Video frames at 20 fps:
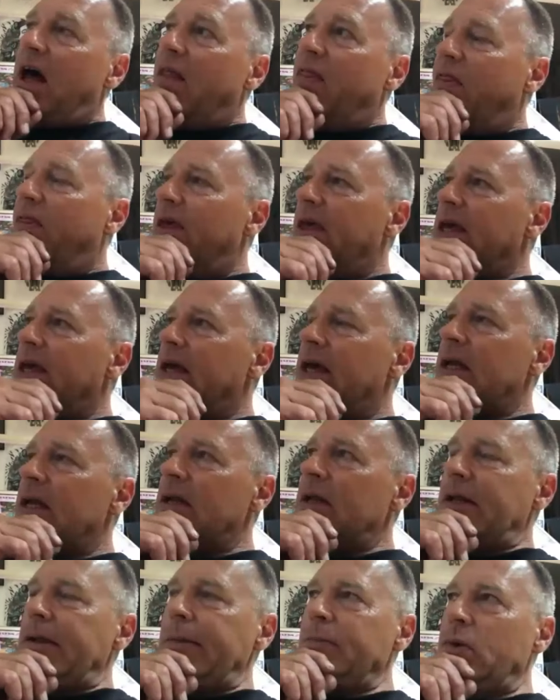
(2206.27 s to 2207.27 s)
thing in
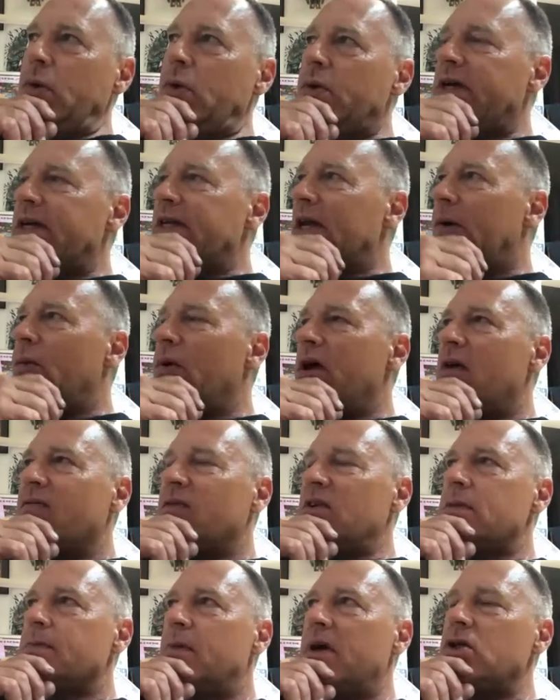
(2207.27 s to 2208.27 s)
Munich now we have a
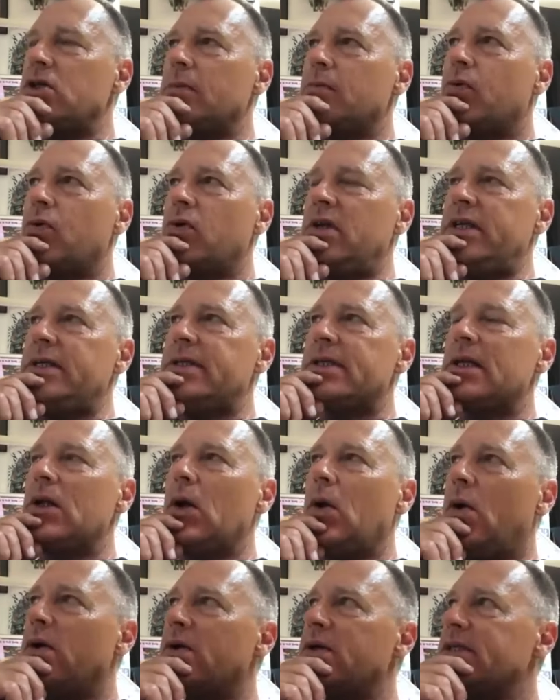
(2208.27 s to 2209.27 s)
special police
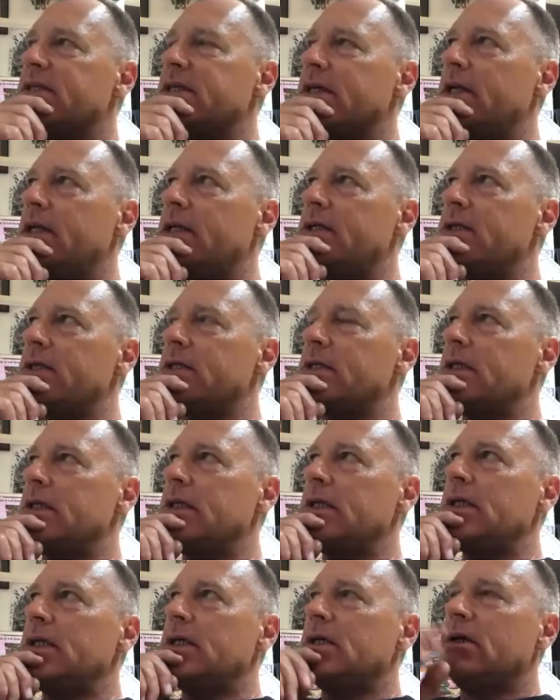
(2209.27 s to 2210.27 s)
law since
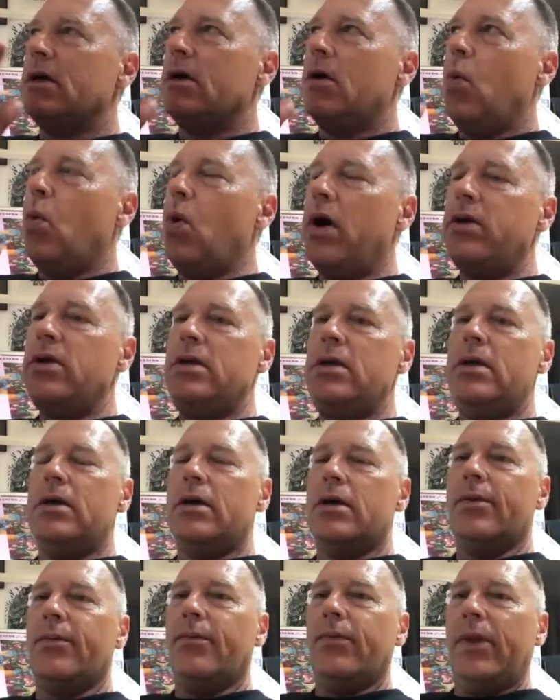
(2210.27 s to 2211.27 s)
one
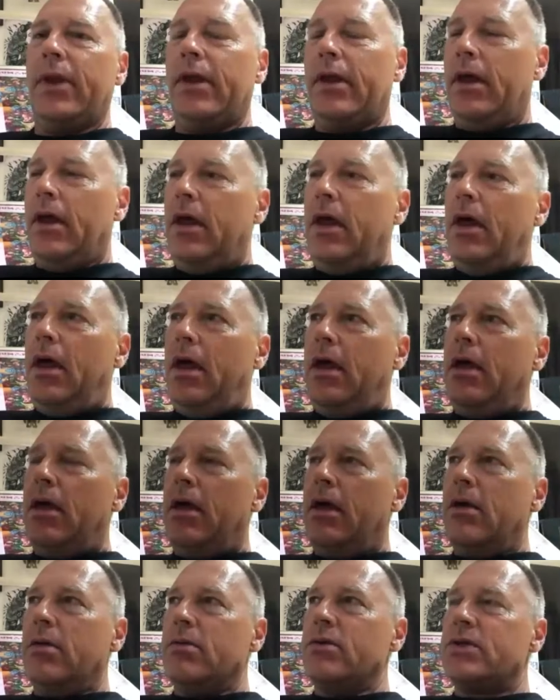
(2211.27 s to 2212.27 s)
year,
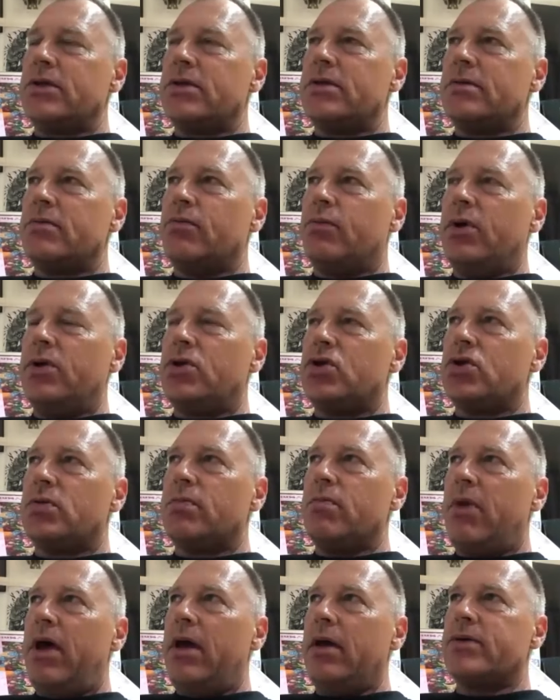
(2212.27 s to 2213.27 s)
uh,
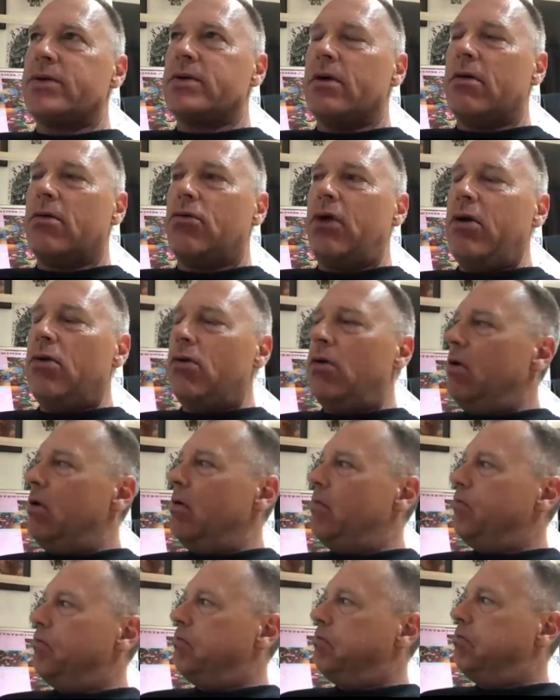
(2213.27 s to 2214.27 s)
which makes a
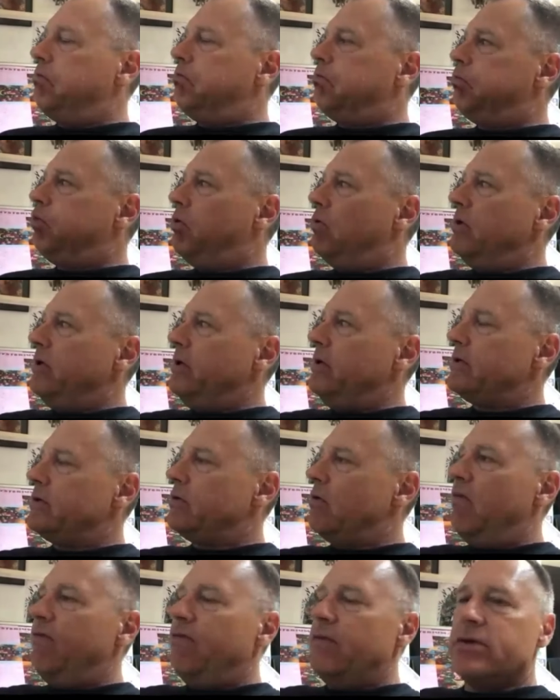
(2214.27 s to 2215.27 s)
regular
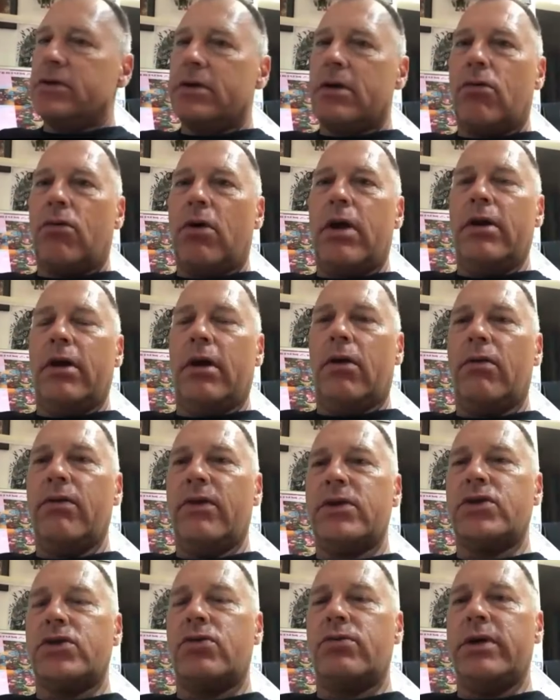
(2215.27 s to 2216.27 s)
police officer running
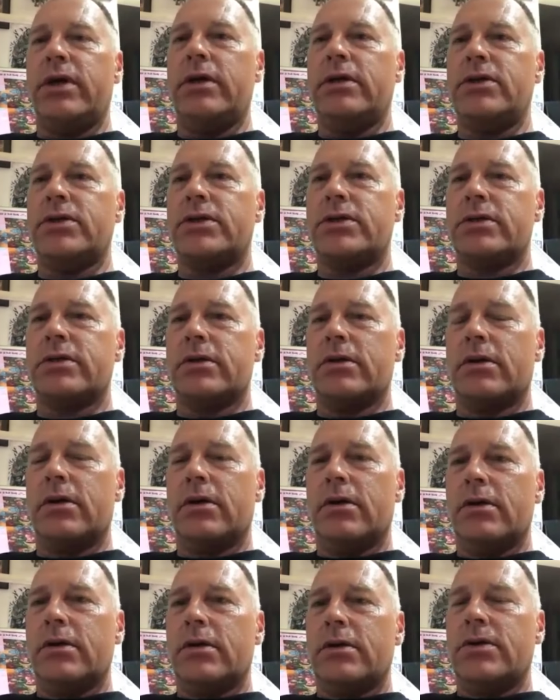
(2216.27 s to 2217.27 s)
around the street
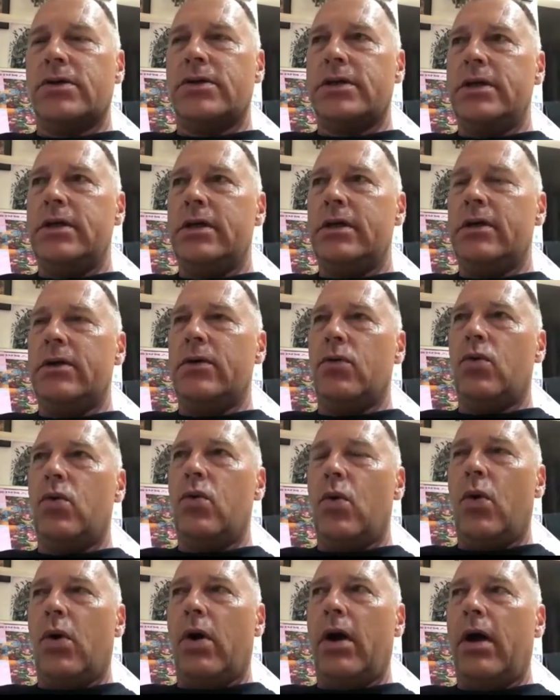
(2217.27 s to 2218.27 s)
seeing
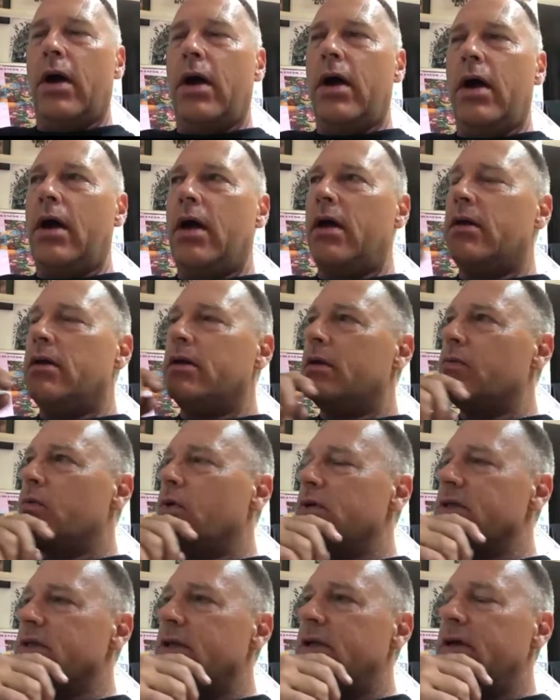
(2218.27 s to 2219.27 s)
you and
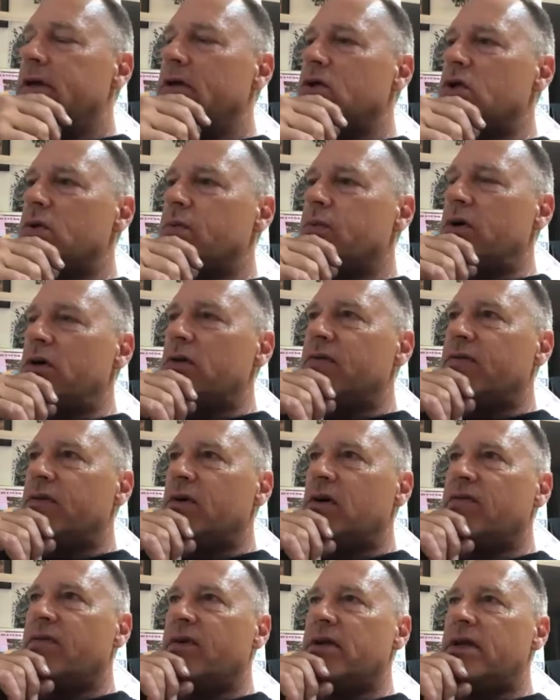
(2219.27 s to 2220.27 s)
what's the English word
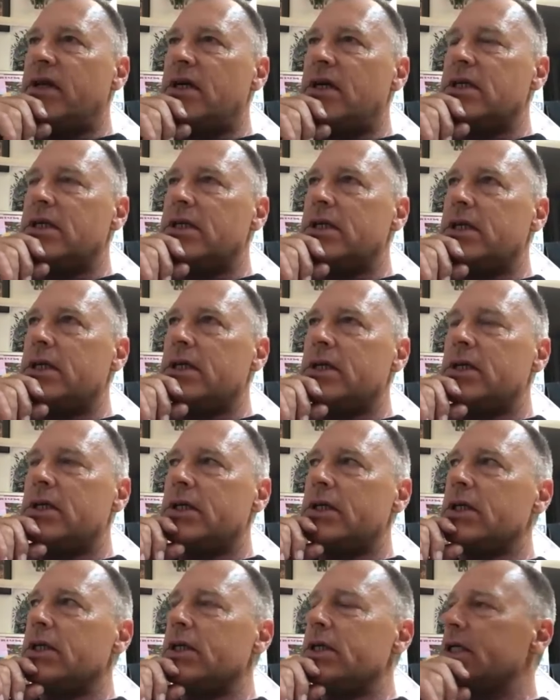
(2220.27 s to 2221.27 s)
for
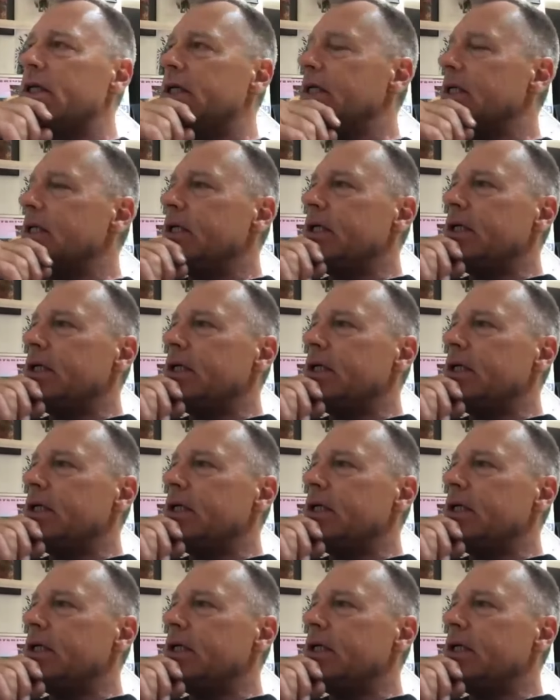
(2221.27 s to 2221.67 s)
verdächtige? Uh,